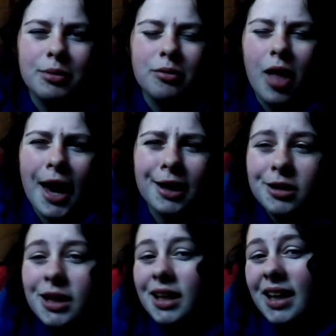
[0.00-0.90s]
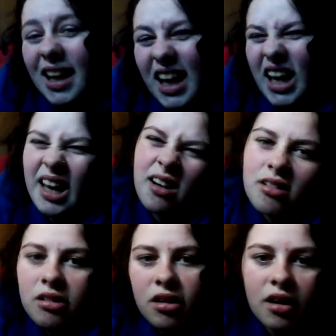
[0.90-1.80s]
that we were like,
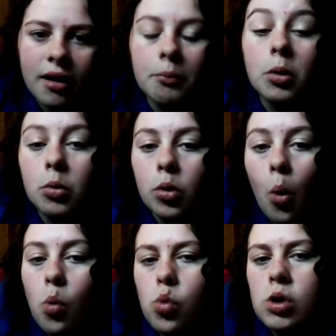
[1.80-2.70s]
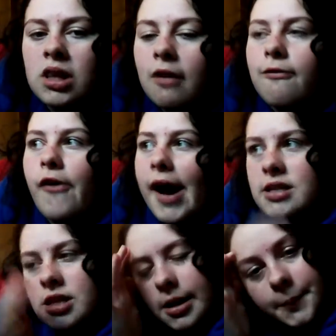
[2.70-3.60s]
and we were really
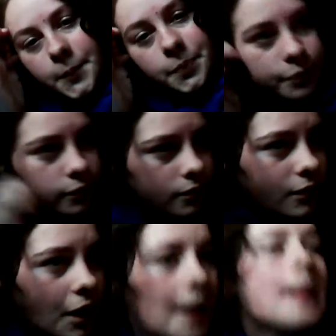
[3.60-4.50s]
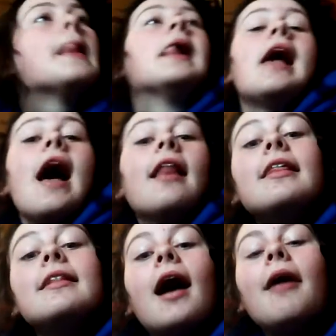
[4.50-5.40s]
fighting. And
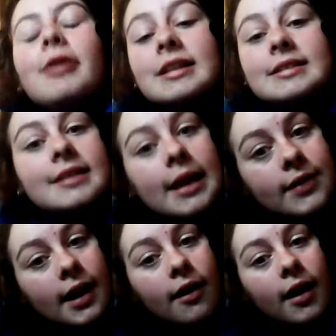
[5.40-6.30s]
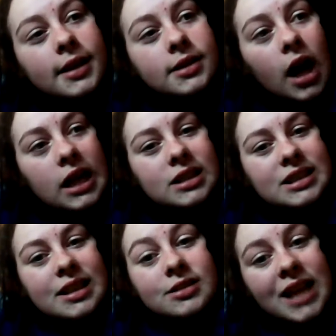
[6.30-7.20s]
then I went to sleep that night
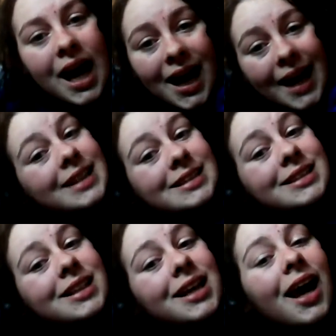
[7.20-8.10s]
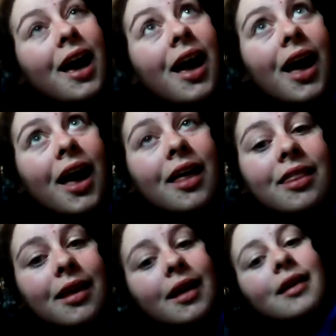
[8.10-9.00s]
because I was tired.
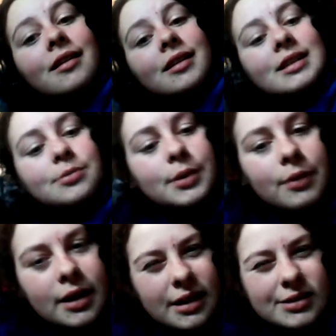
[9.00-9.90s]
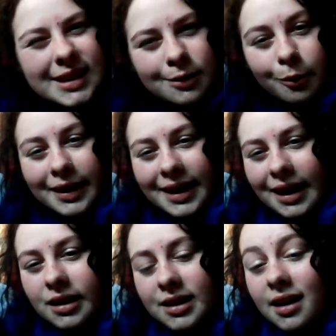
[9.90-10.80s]
And then, because it was like a
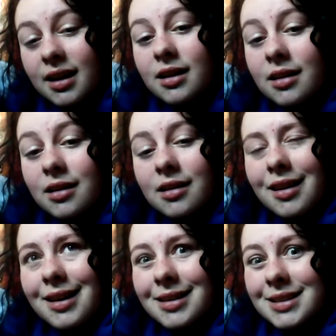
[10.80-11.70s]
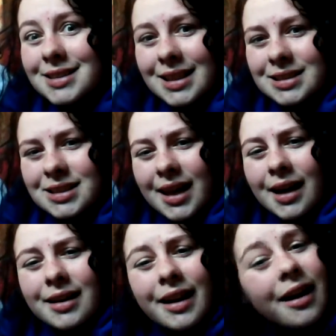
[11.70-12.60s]
weekend day, like a
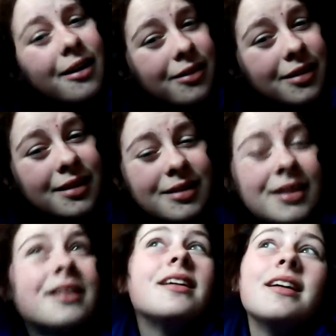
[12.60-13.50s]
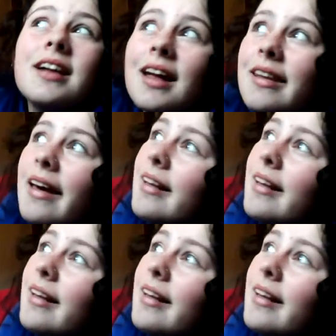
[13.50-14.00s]
Saturday now. And